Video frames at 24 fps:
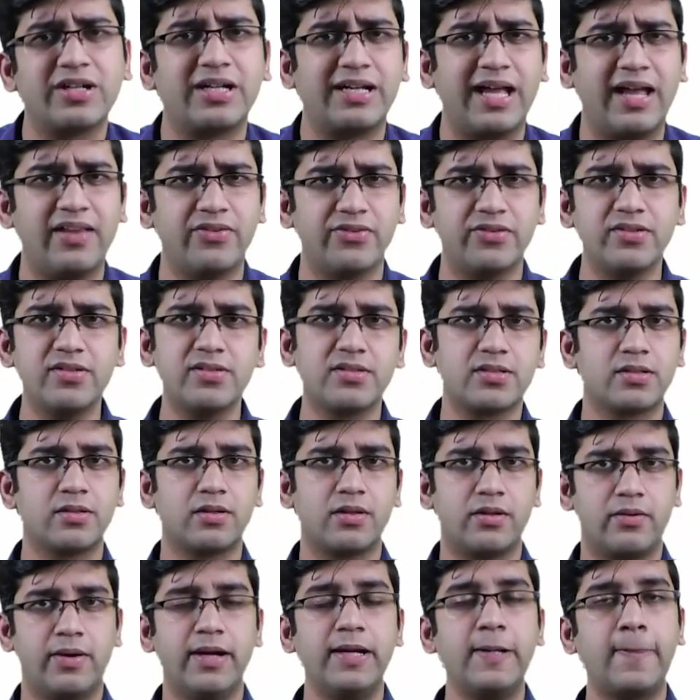the cancers.
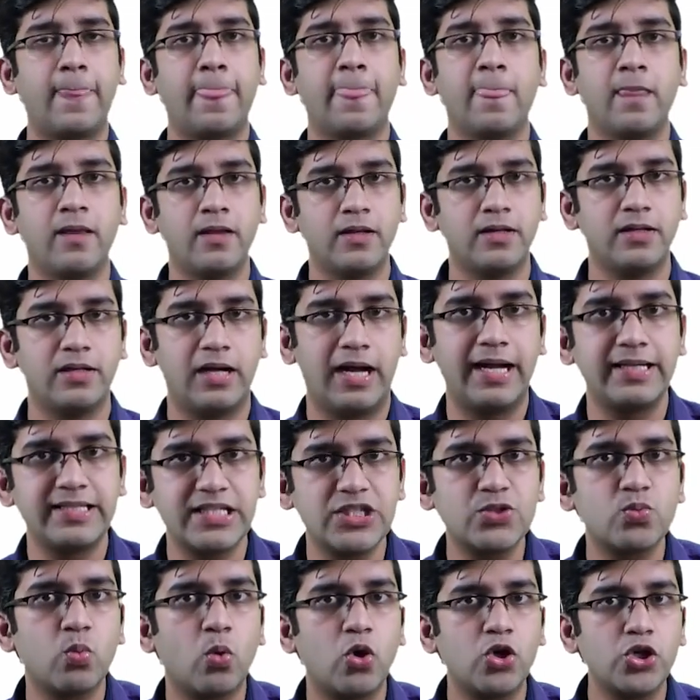Right? I
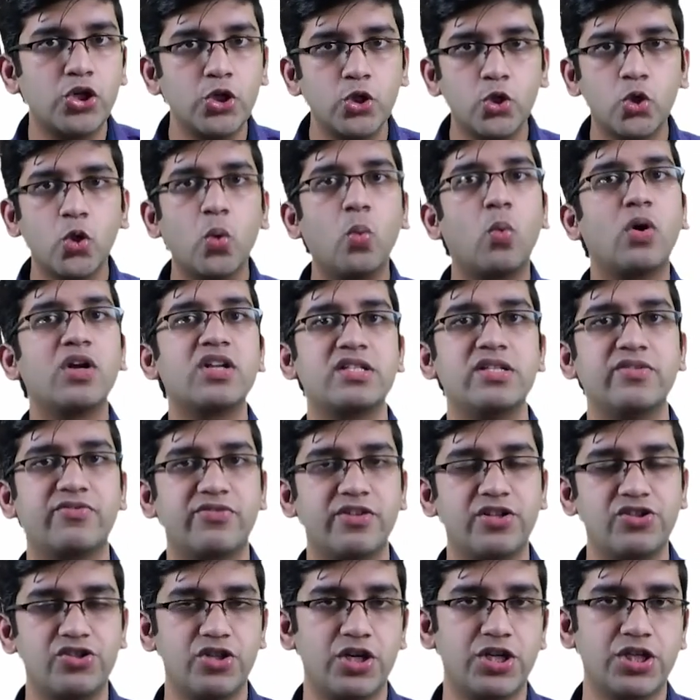just want you to know what is
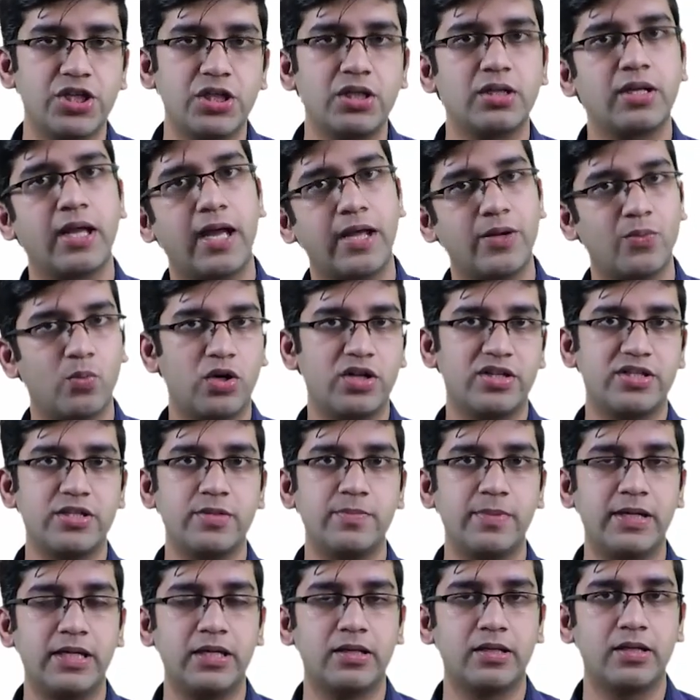differentiation and what does it
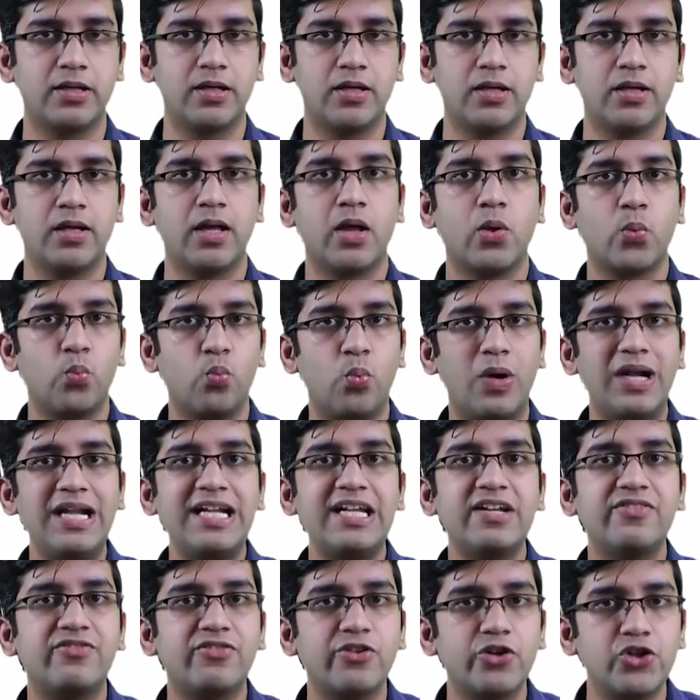mean. Well
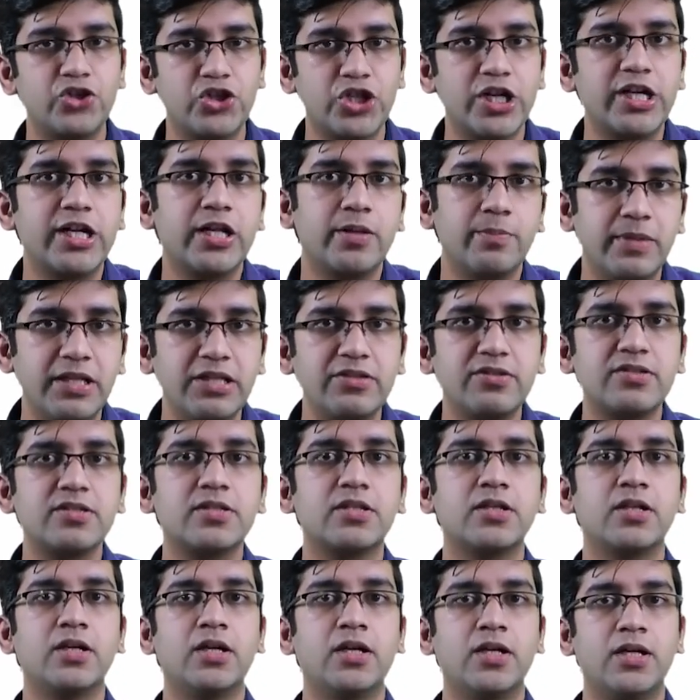differentiated
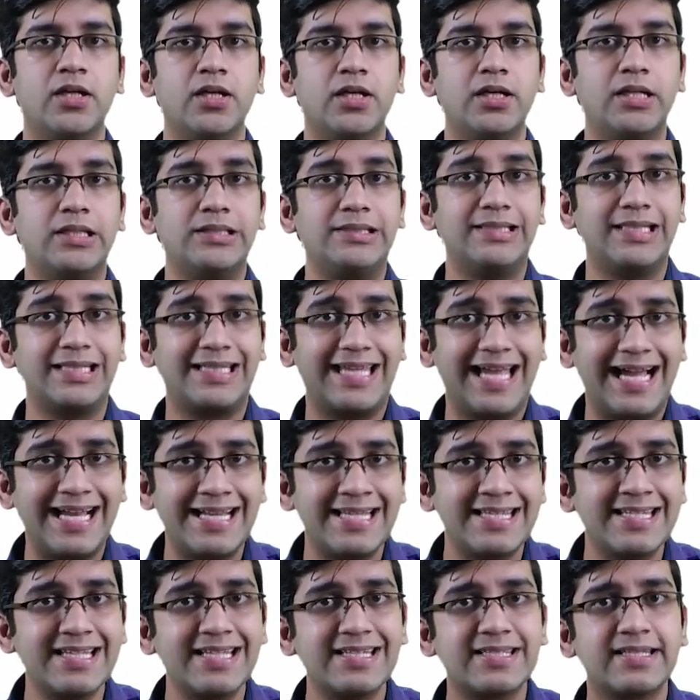means the
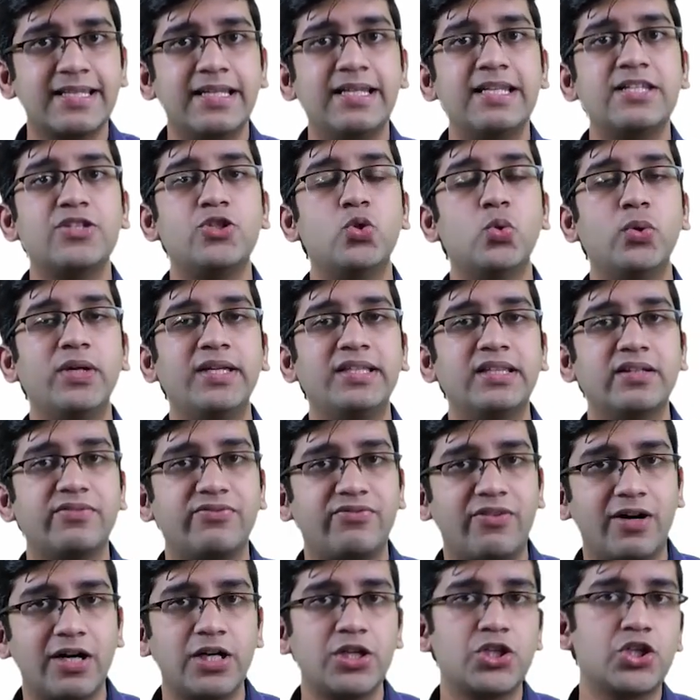cancer cell is doing the
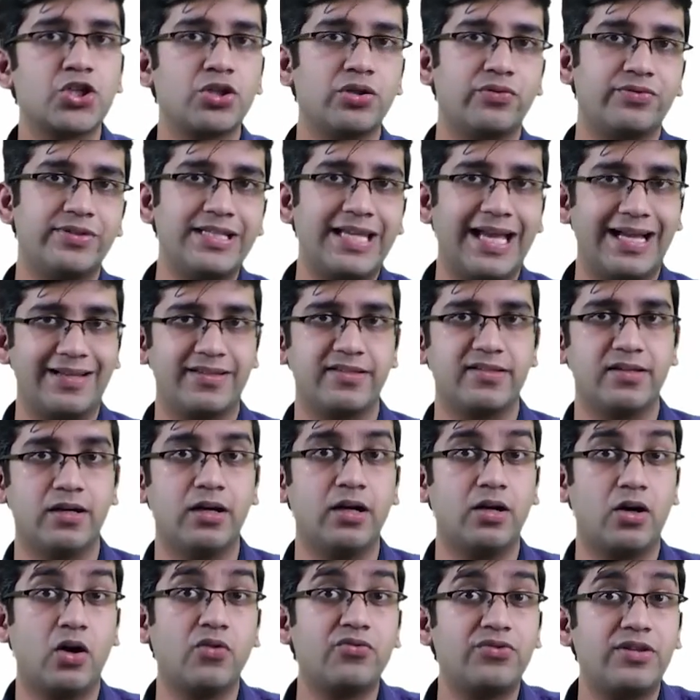function of the
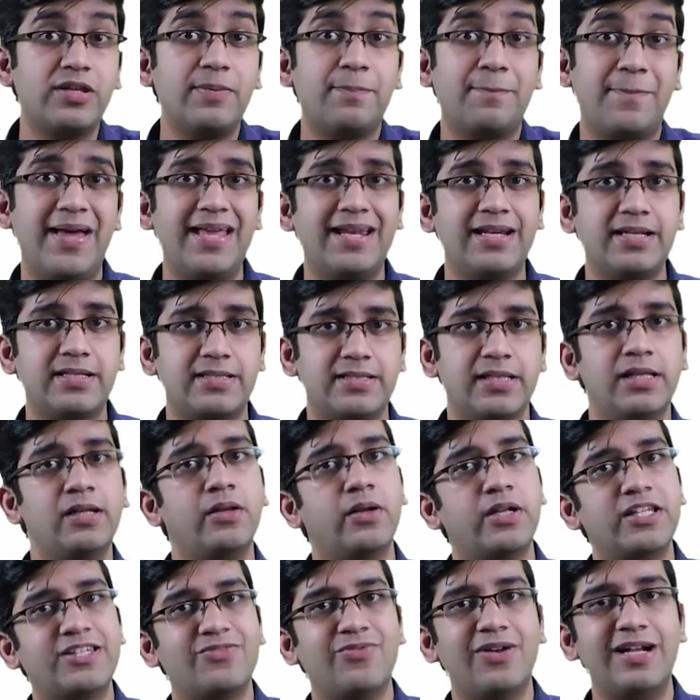parent cell.
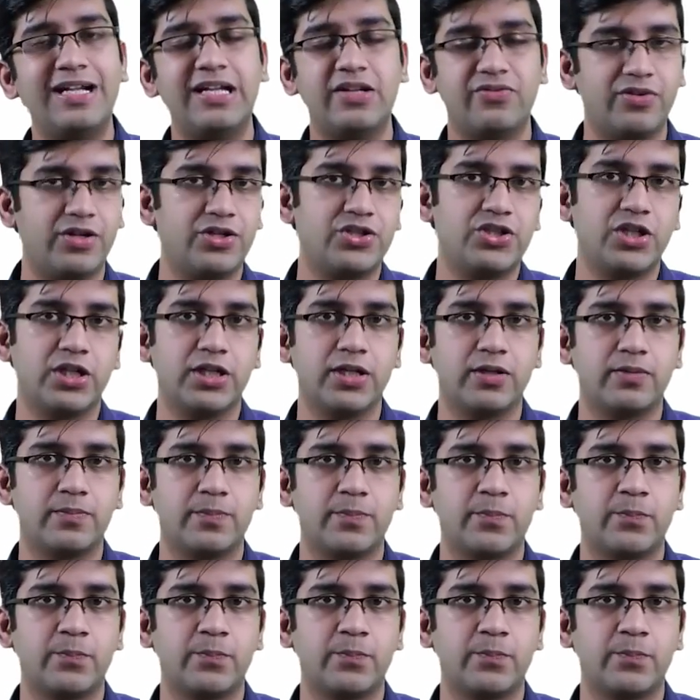It's well differentiated.